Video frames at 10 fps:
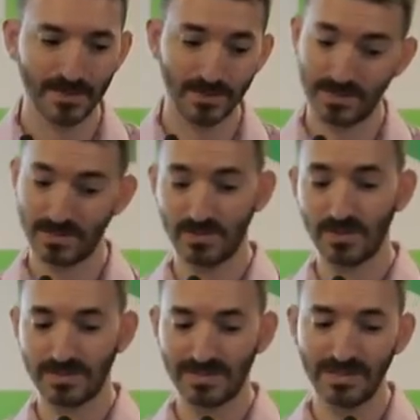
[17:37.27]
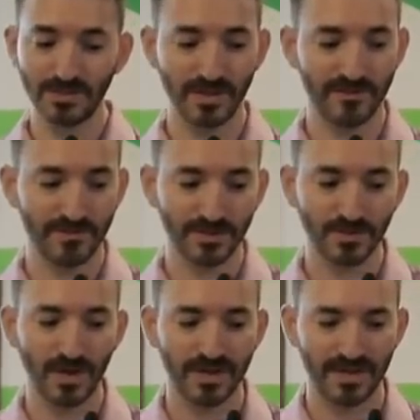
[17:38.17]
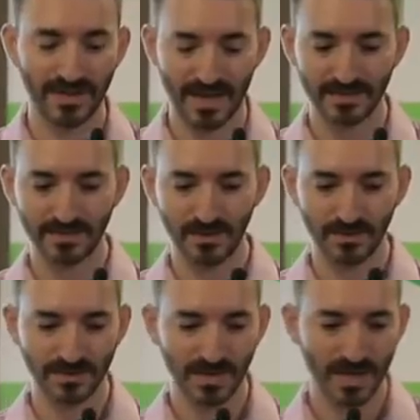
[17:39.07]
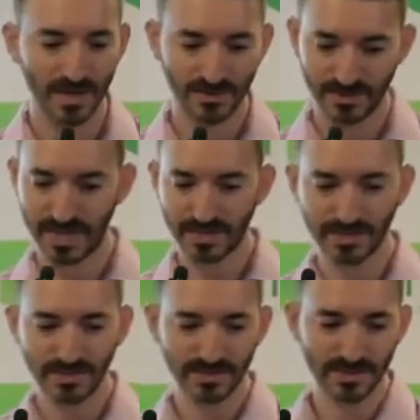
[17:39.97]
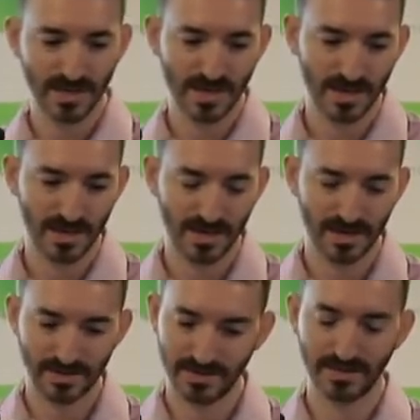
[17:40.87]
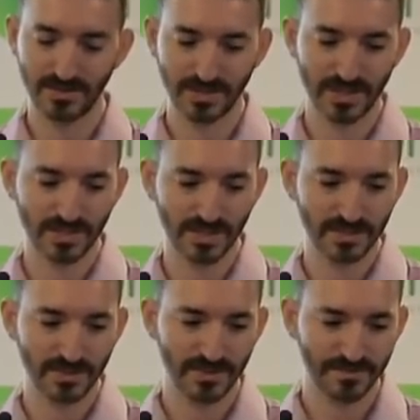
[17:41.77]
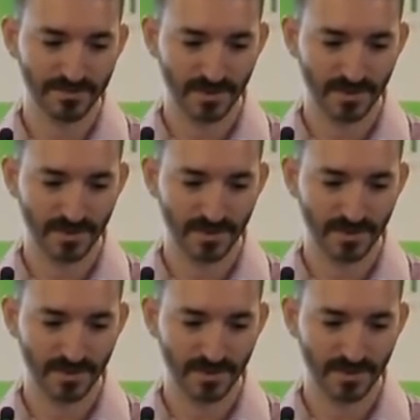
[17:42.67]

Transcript: So it's literally the first wallet that has those transactions, the transaction history.